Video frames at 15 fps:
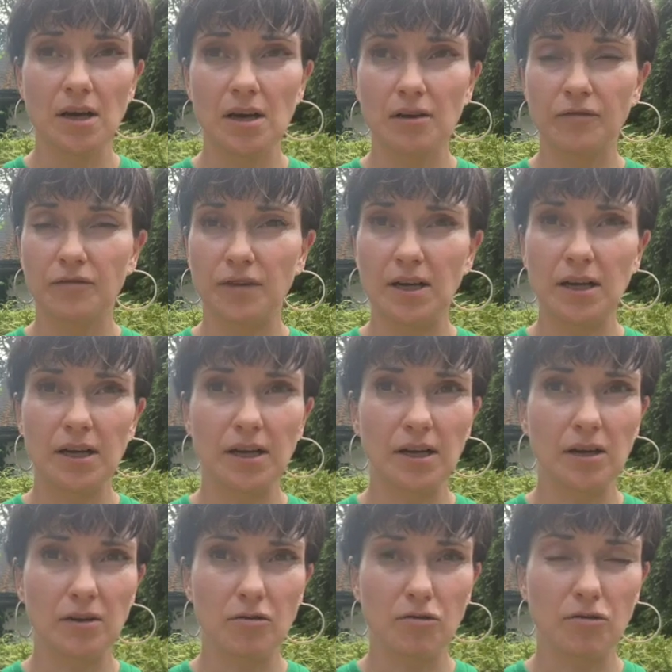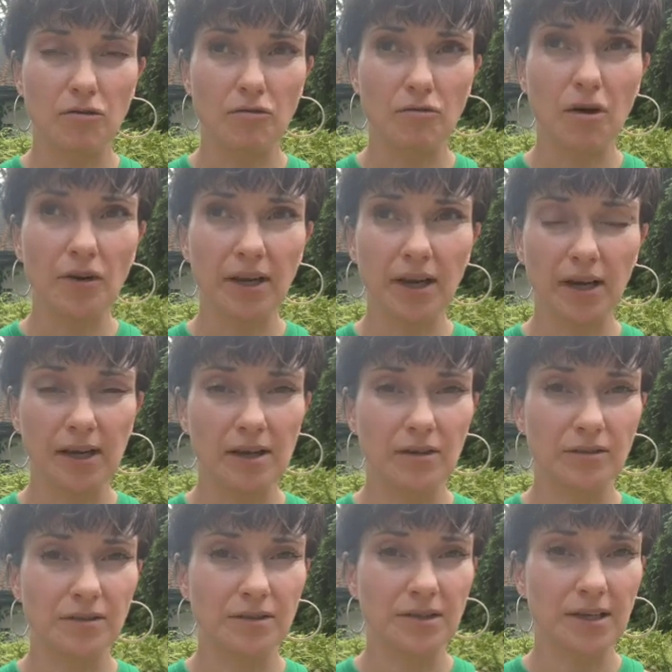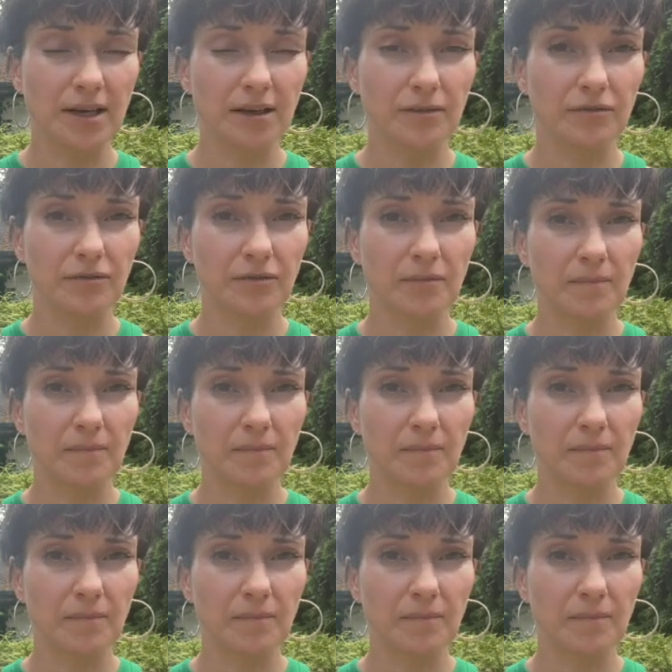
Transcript: feeling chronically unsafe,